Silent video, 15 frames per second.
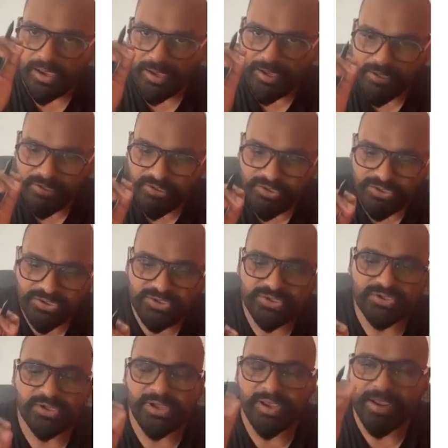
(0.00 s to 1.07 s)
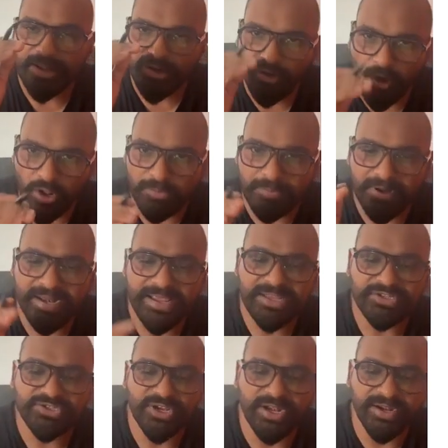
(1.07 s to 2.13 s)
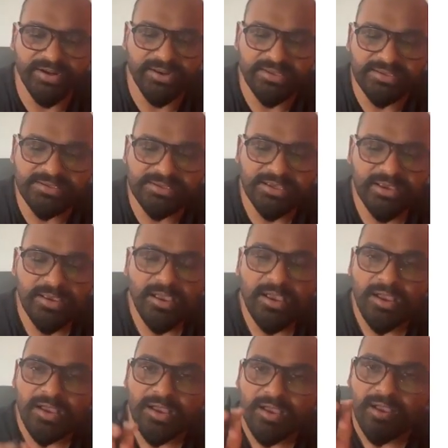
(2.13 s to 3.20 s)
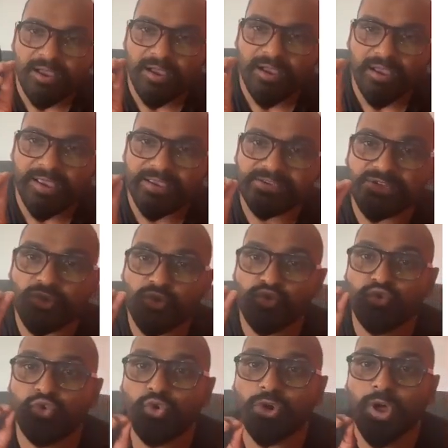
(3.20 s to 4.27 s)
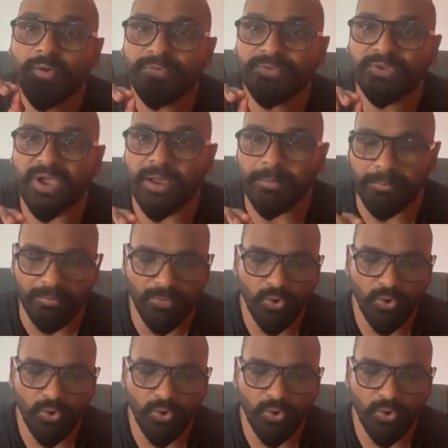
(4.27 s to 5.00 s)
In normally in children's is a rule of thumb.